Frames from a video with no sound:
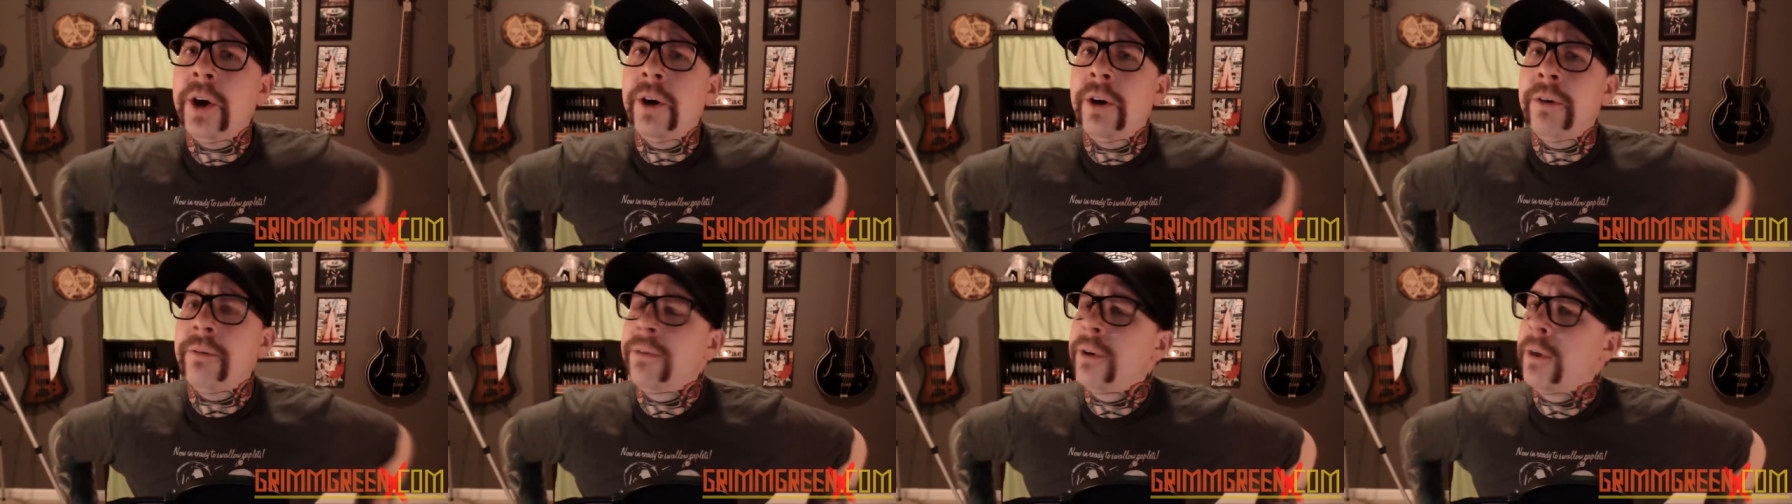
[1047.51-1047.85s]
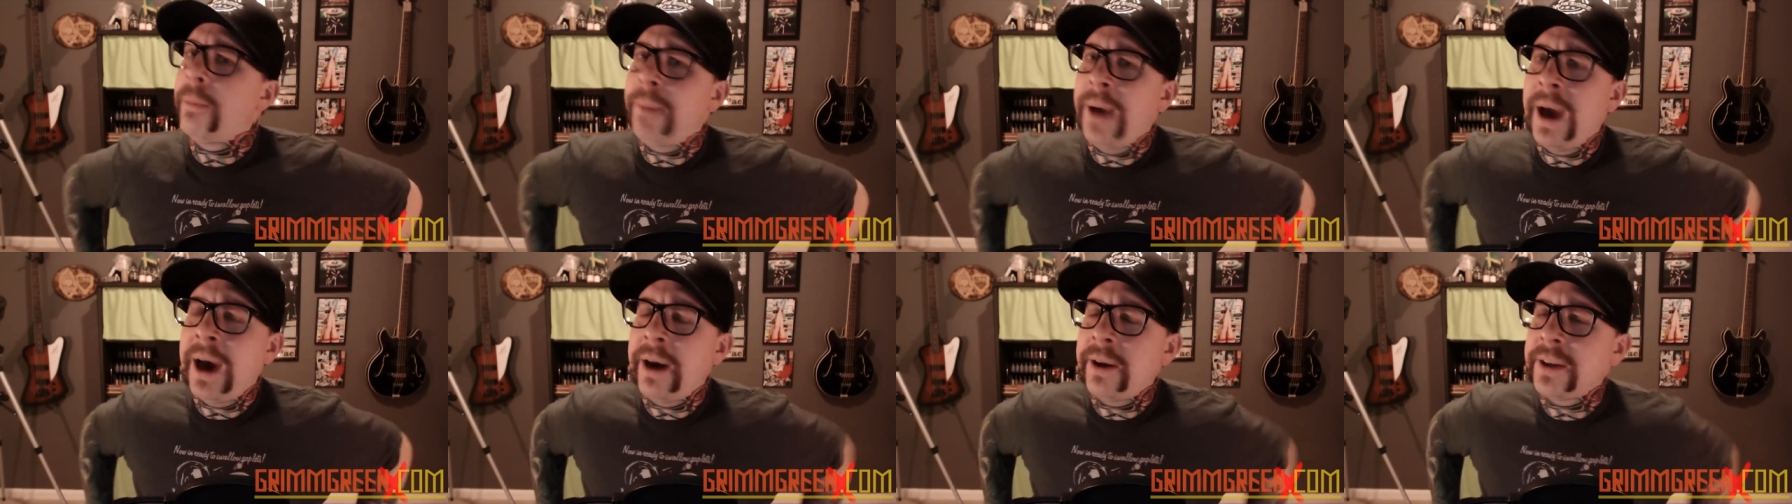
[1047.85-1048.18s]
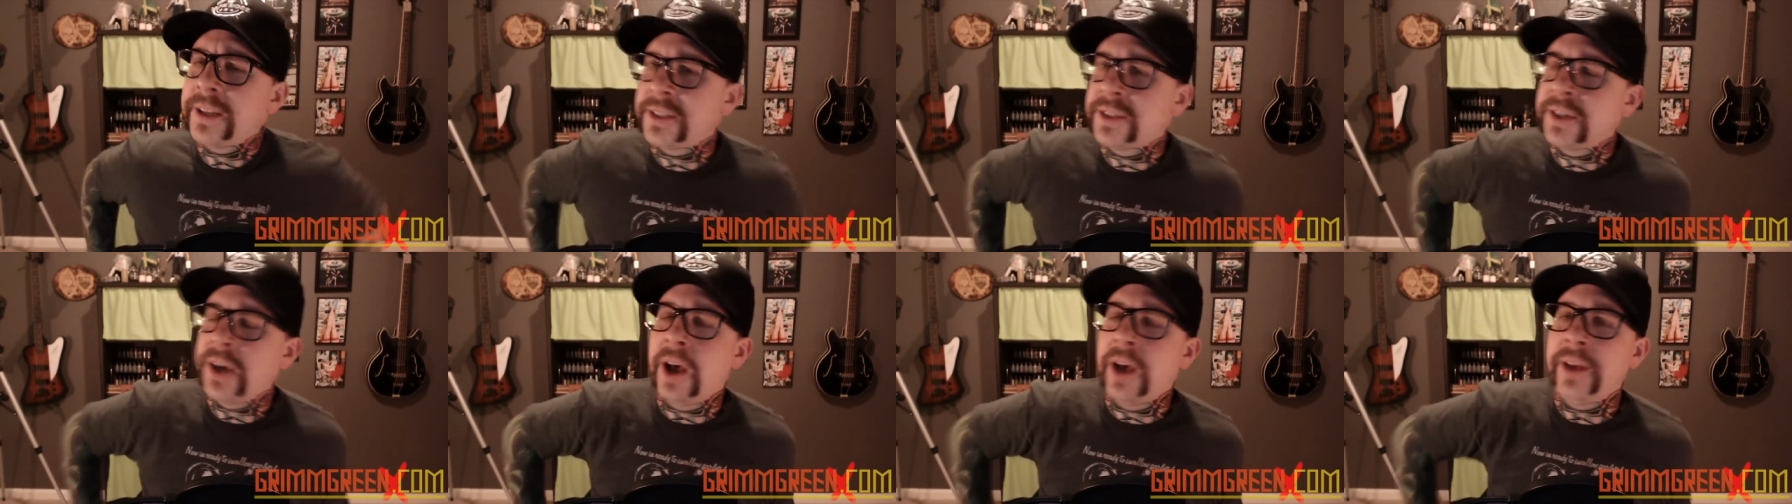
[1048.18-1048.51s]
for about a
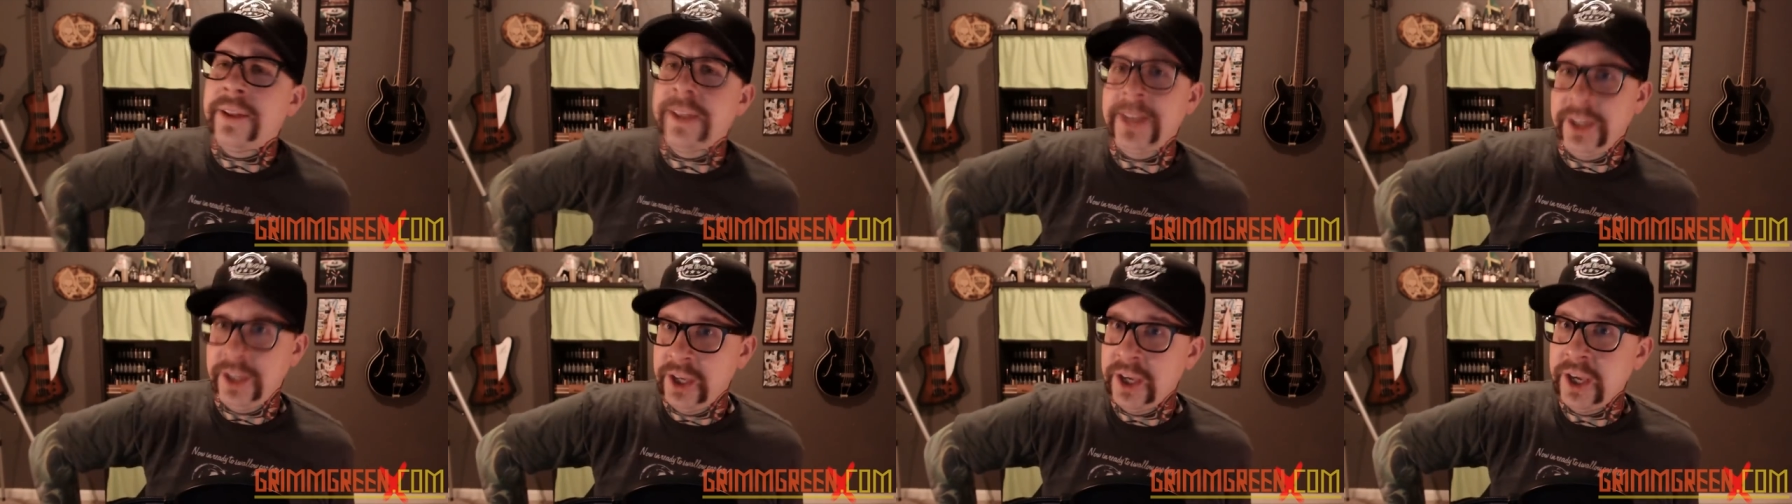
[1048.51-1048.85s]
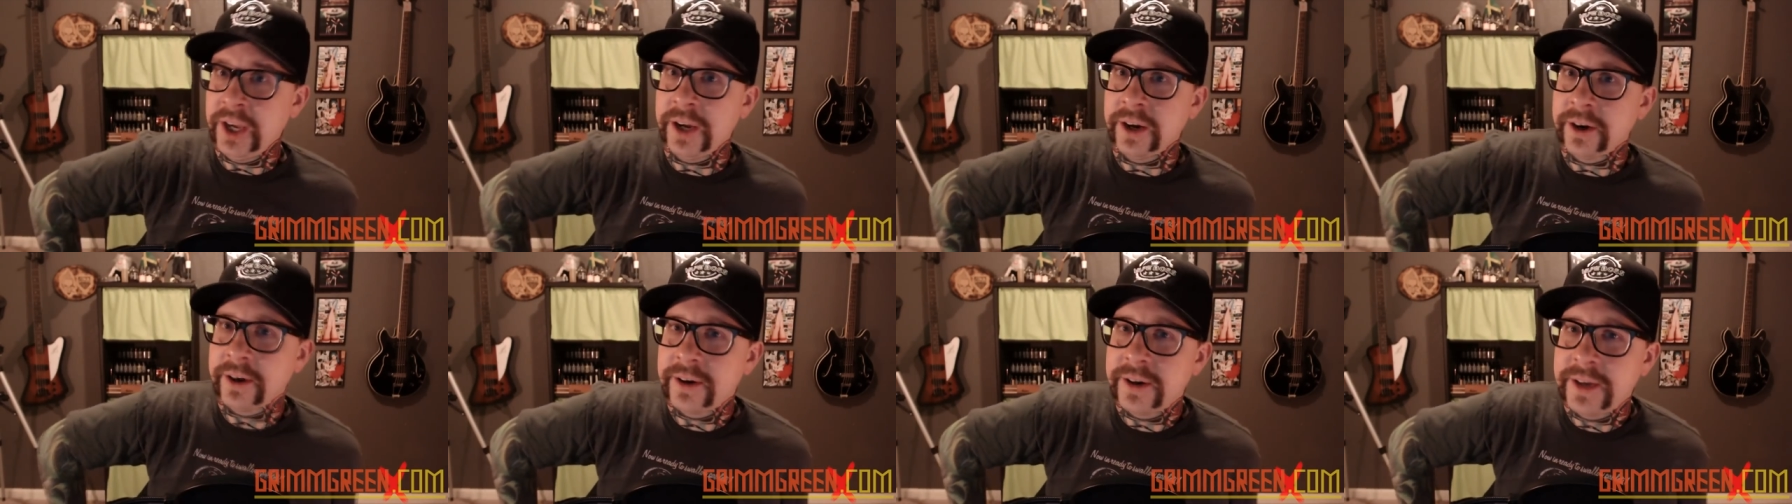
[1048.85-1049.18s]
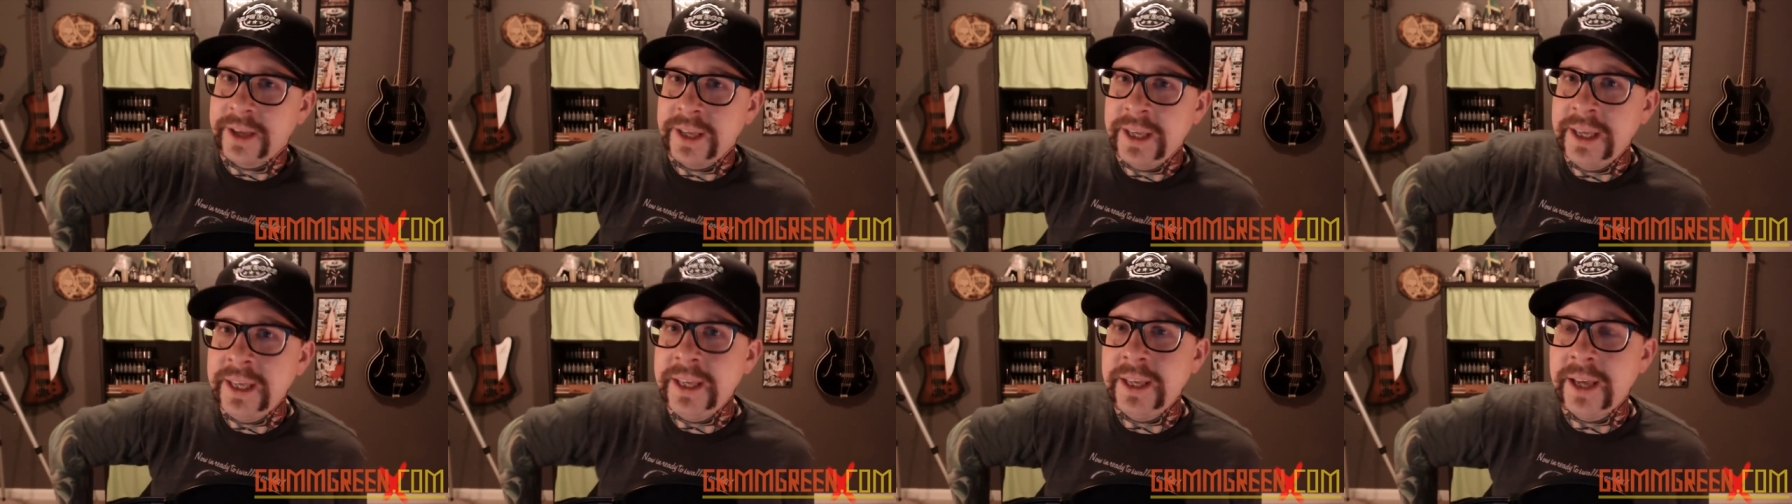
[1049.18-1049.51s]
solid year.
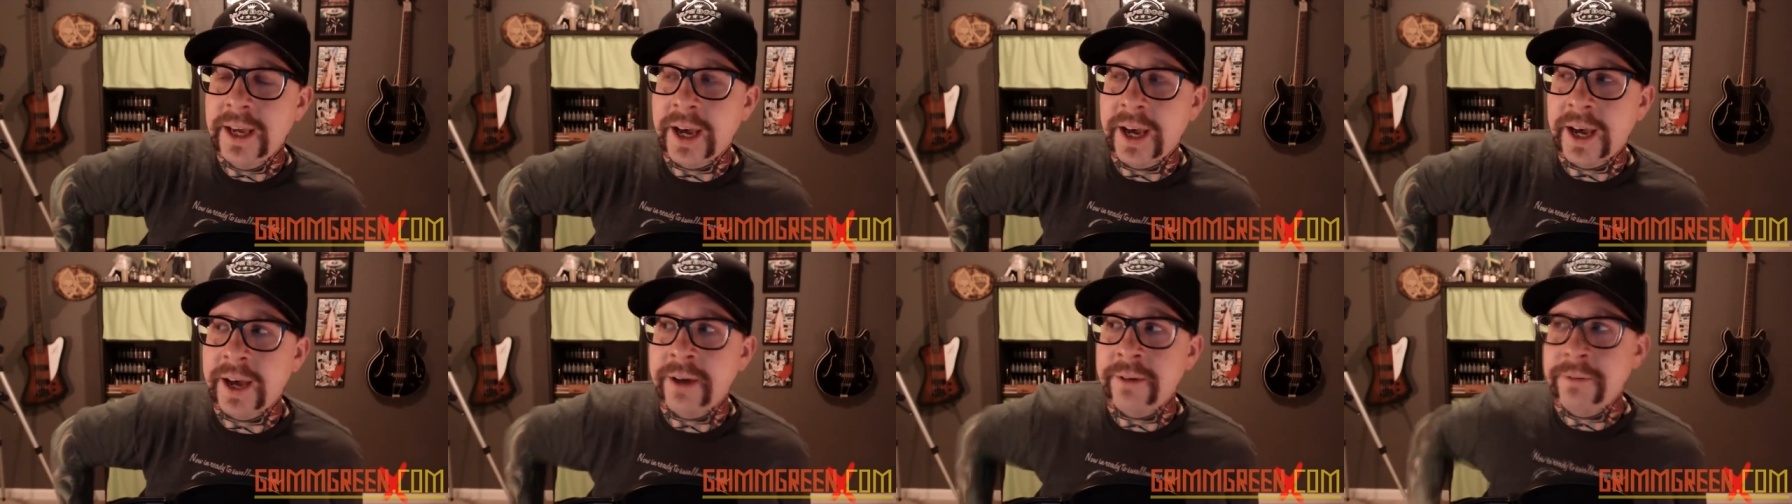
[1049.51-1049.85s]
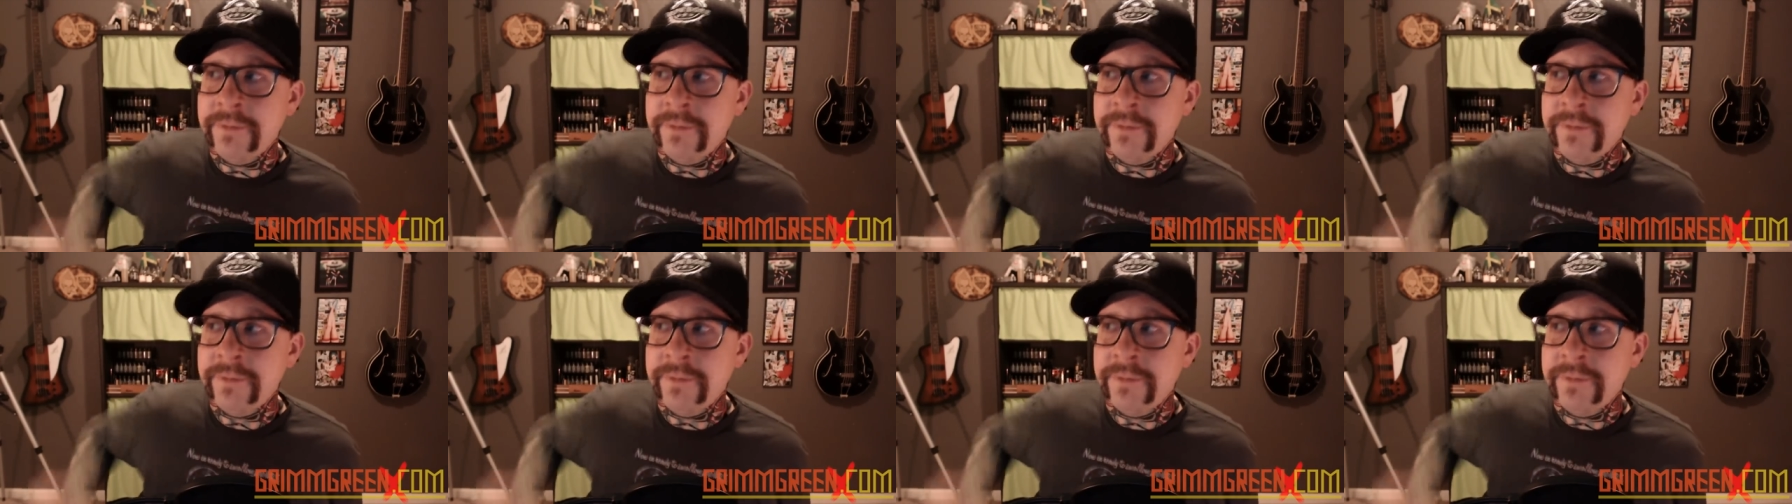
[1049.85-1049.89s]
He uh,